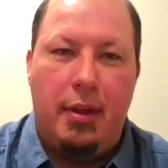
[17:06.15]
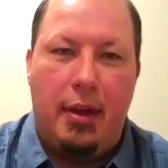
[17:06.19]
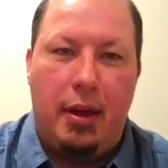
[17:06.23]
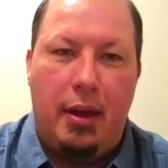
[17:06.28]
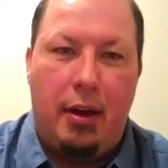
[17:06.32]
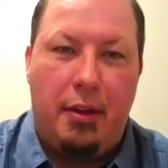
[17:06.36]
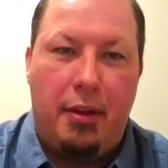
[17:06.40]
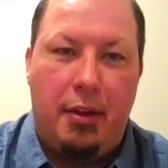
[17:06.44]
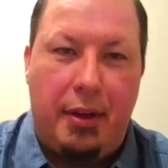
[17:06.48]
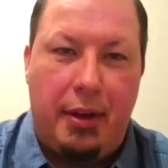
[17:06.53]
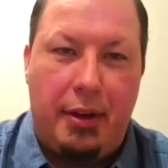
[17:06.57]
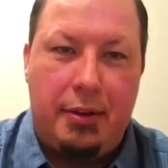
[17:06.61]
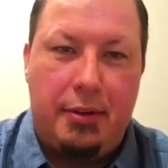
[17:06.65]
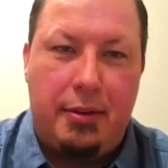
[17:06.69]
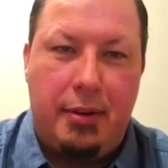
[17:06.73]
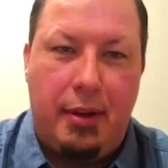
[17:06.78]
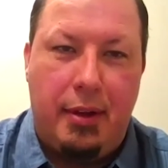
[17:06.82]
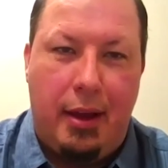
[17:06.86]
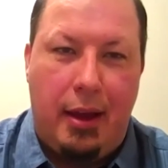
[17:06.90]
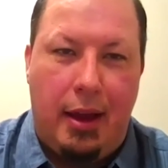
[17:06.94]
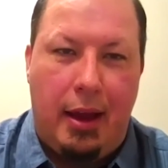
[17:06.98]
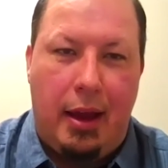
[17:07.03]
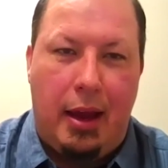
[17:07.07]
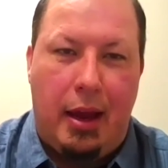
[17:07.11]
and how things
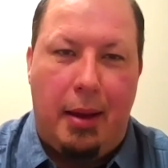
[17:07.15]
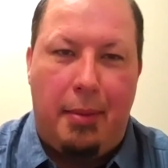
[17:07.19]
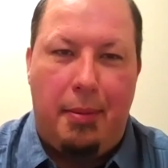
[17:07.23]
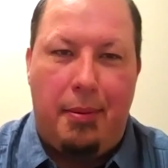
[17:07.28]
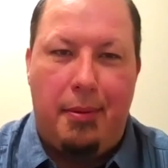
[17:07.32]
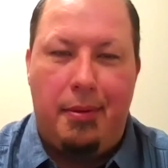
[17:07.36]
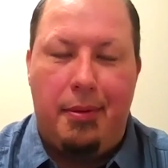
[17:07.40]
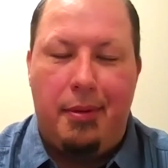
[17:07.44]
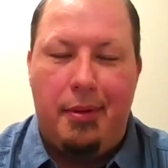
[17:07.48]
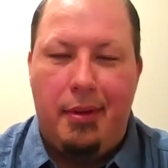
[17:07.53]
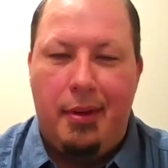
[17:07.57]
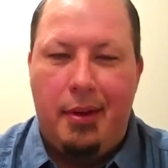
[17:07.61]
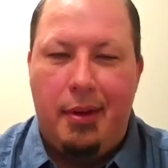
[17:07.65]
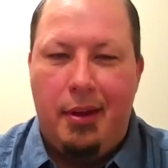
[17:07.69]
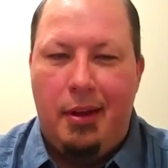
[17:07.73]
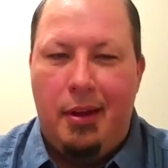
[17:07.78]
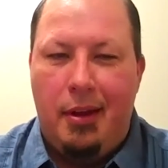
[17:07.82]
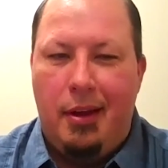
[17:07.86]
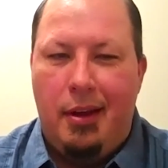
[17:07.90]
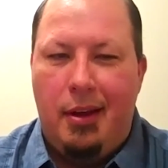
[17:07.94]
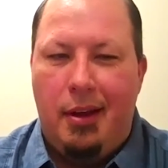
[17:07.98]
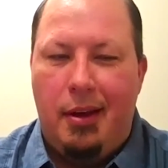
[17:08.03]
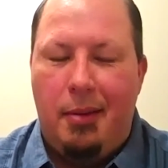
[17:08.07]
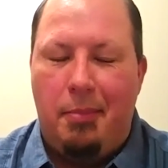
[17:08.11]
happen
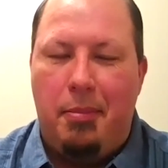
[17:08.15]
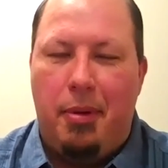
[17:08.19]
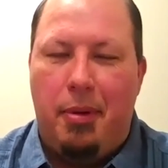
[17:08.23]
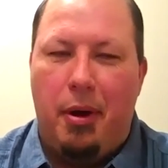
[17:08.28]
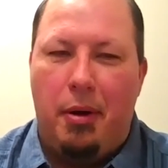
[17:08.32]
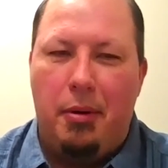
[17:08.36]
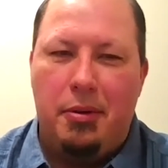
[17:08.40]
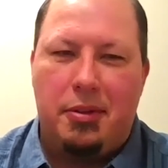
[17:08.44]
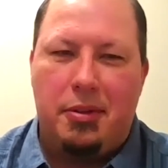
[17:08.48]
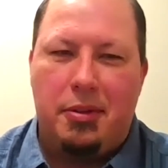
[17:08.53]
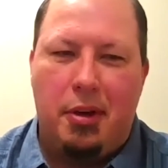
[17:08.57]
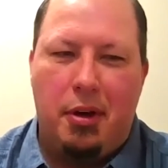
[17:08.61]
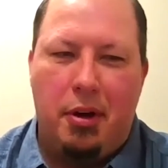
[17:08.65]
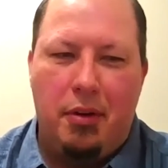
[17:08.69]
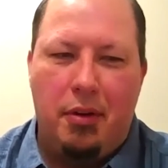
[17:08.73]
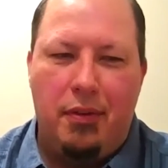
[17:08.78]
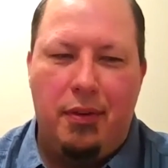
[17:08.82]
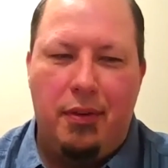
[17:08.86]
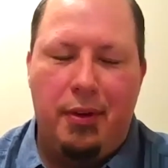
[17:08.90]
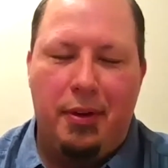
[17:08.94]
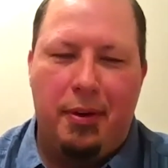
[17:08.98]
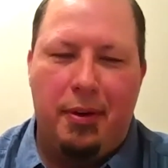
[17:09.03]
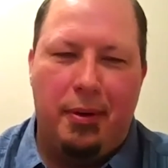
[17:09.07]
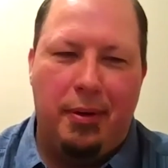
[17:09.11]

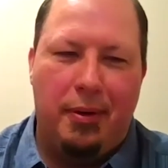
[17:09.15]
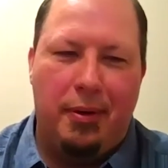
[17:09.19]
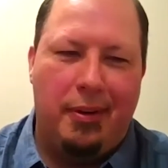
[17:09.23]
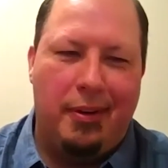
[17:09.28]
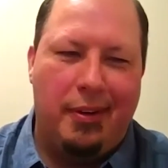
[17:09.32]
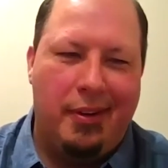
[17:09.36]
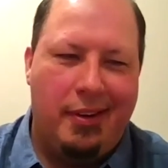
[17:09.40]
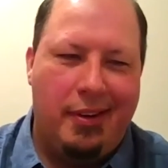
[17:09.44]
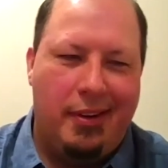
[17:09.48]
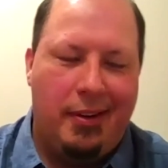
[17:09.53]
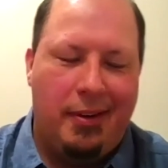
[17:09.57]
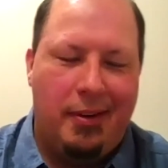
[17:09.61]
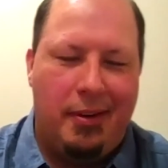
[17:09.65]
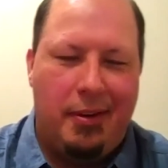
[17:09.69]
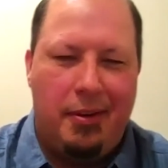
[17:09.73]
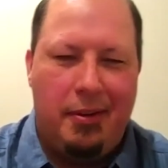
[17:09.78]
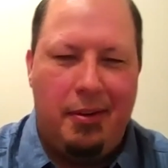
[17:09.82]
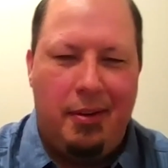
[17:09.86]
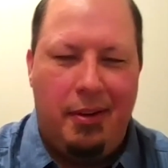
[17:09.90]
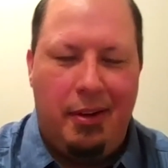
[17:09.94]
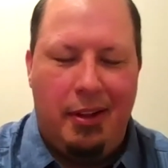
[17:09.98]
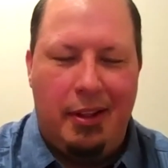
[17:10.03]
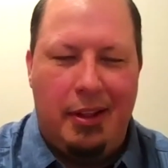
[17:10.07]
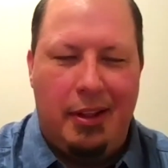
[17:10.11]
post-COVID, or
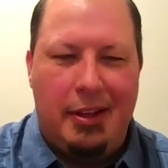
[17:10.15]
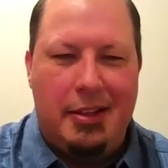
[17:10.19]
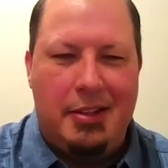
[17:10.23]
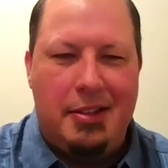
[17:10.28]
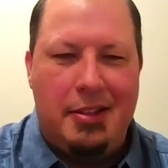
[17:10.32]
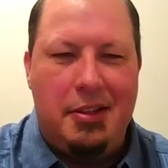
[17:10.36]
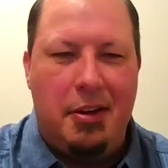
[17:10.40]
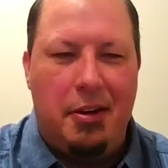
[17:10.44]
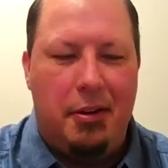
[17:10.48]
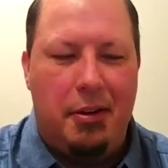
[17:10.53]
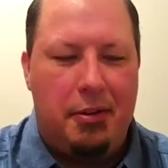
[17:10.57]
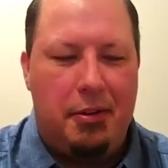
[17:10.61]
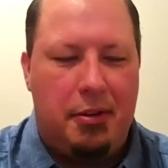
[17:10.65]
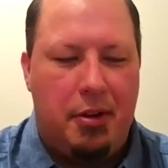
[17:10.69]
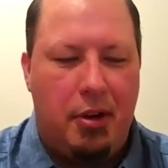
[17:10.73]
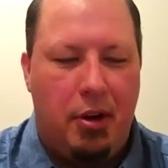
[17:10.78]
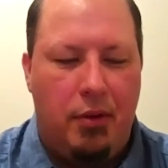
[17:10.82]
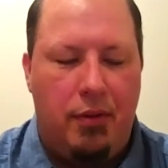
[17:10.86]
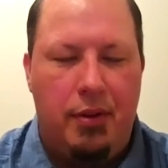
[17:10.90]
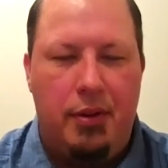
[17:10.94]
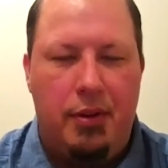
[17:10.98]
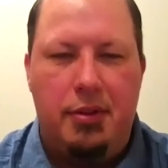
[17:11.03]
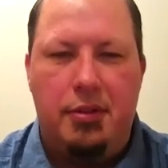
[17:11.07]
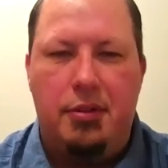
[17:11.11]
at least during
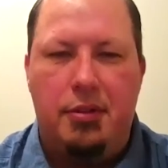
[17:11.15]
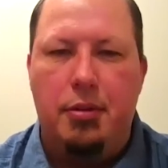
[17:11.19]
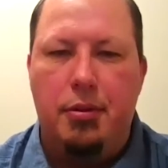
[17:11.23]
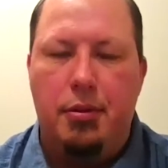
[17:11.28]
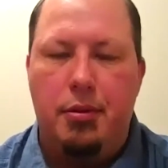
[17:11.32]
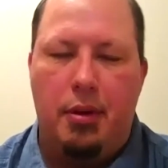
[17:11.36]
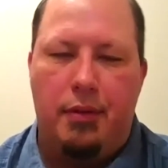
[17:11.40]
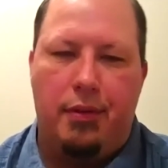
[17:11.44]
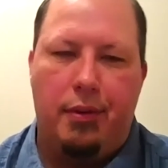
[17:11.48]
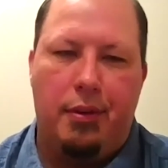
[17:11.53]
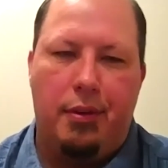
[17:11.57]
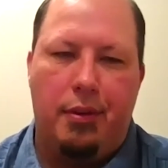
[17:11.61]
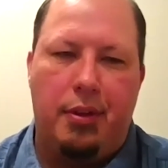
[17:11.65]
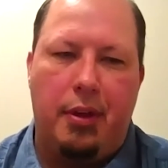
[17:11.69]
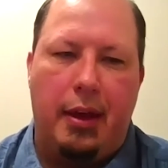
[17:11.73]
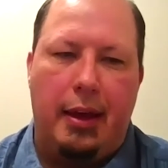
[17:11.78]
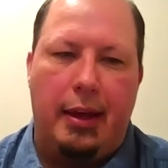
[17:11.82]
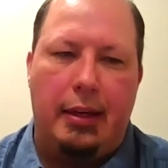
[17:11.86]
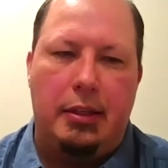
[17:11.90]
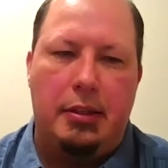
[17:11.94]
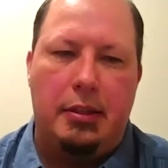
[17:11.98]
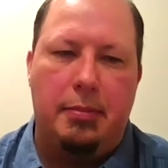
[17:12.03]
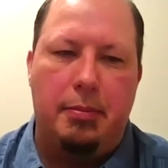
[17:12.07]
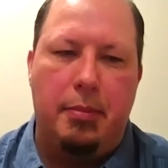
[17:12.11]
COVID, is two different
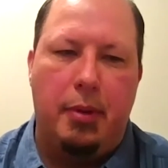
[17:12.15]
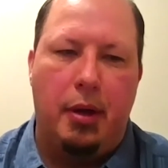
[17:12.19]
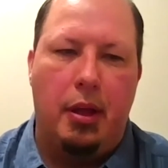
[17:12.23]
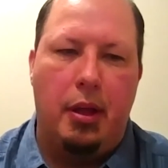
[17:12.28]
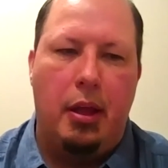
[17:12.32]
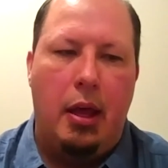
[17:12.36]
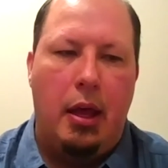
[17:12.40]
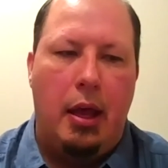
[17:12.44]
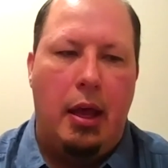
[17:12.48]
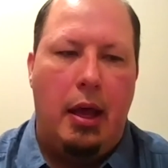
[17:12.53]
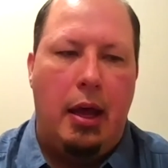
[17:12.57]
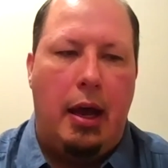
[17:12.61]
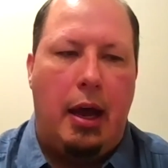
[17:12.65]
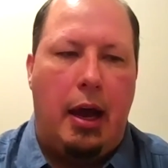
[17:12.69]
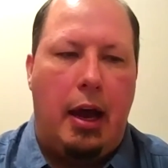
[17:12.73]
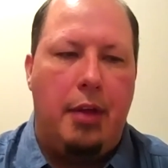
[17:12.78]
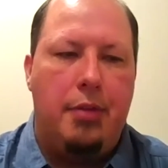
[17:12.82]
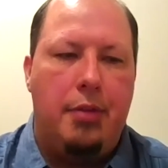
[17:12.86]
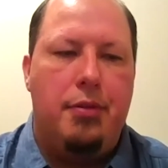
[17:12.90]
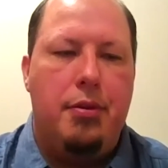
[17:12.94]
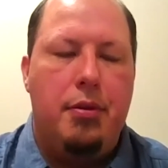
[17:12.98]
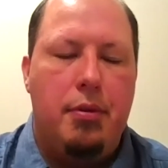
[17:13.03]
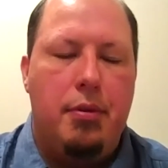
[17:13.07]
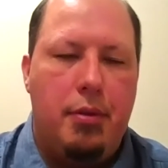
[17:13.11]
things. But
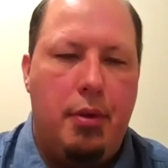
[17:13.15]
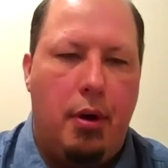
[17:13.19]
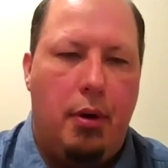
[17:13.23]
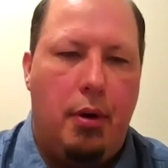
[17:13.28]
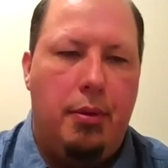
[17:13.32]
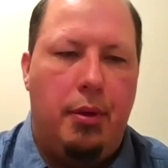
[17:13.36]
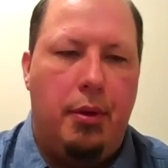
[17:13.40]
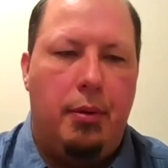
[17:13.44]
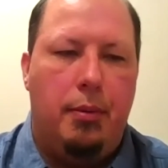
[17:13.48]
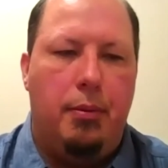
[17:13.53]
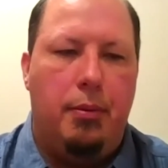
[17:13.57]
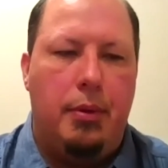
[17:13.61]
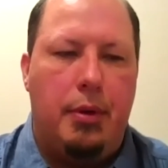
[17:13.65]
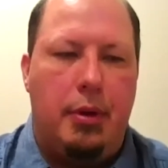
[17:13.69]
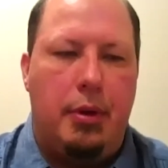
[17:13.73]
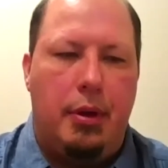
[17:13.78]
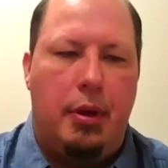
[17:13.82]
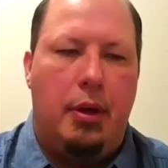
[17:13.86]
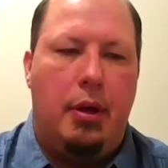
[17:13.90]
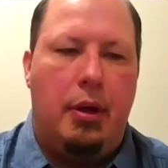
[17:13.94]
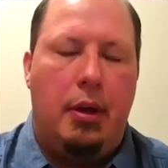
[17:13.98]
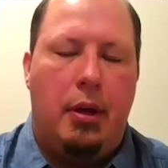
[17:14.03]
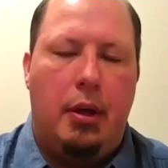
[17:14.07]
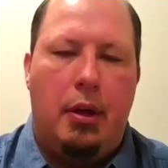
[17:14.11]
I do know that
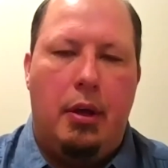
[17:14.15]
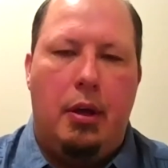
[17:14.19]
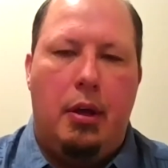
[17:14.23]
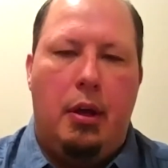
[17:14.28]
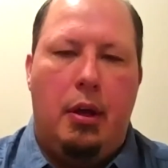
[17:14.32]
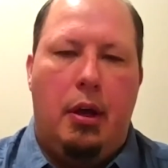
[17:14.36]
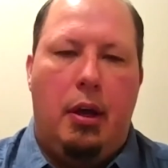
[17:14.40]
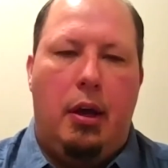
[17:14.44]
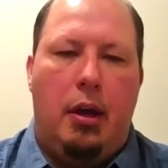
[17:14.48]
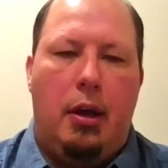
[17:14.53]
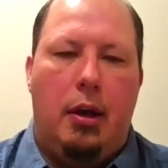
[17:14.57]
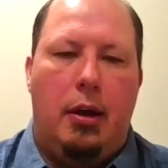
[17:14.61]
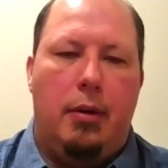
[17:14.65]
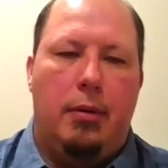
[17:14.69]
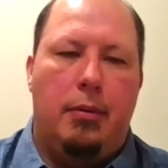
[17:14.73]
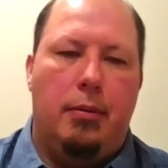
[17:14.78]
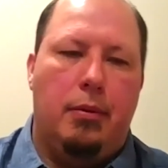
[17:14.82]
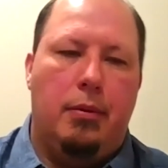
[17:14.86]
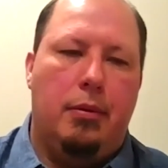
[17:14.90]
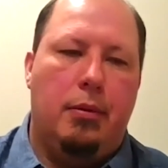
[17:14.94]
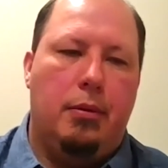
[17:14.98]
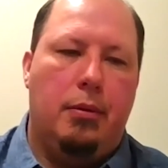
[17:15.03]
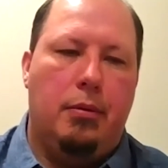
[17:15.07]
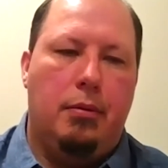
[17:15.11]
we
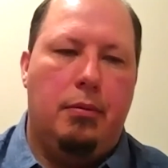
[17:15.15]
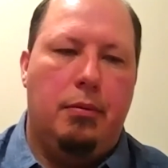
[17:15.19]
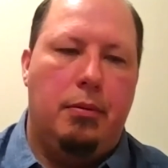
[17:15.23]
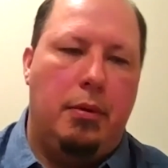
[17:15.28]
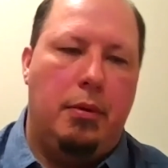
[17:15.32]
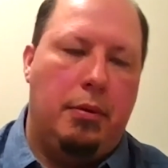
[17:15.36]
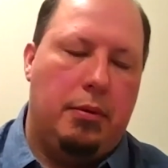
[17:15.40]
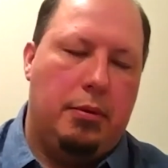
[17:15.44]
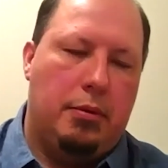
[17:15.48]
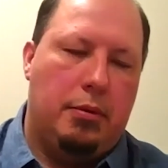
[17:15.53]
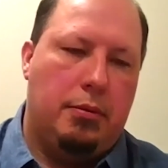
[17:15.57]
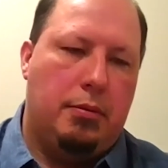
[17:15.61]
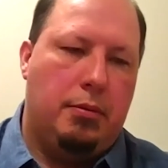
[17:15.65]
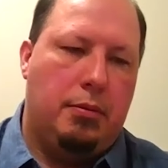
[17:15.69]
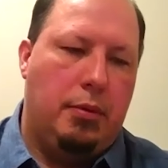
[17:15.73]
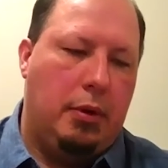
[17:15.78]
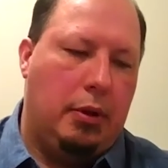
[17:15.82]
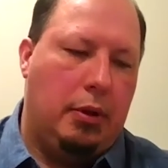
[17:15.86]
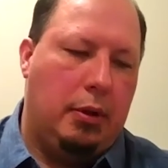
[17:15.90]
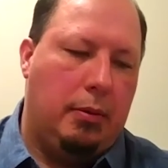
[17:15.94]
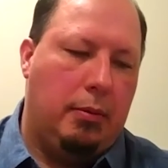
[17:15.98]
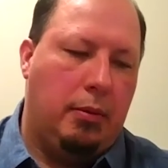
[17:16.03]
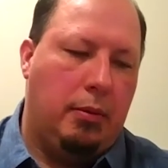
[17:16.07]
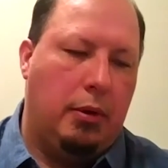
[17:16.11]
was
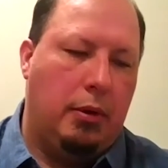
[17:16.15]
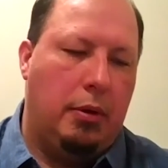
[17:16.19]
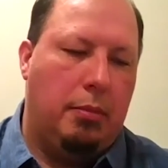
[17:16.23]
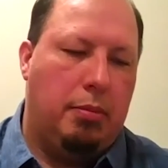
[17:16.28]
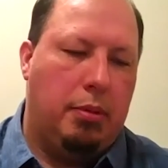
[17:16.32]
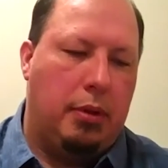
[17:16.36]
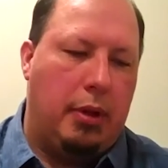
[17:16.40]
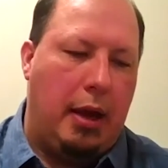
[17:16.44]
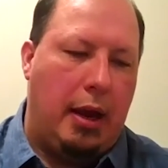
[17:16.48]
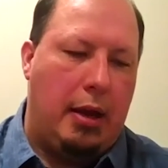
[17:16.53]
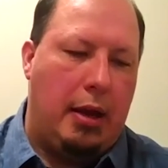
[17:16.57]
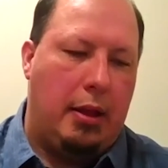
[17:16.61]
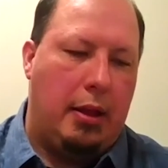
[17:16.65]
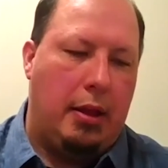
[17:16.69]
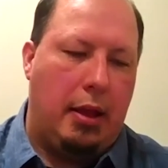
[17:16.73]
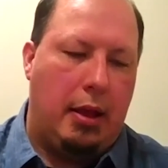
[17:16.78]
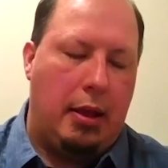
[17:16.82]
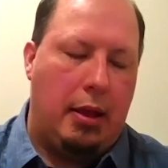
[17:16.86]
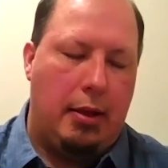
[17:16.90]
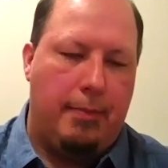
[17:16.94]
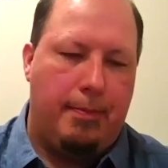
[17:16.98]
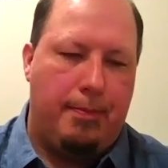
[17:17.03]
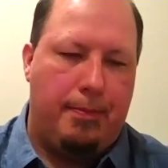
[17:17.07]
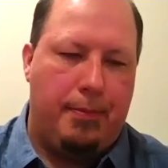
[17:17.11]
really
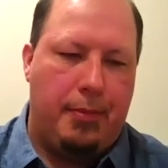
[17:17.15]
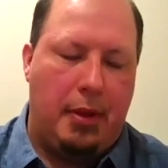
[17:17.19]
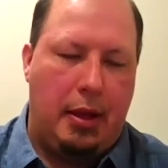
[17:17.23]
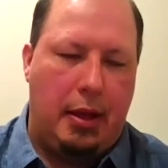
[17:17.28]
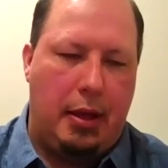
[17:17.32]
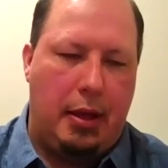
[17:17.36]
planning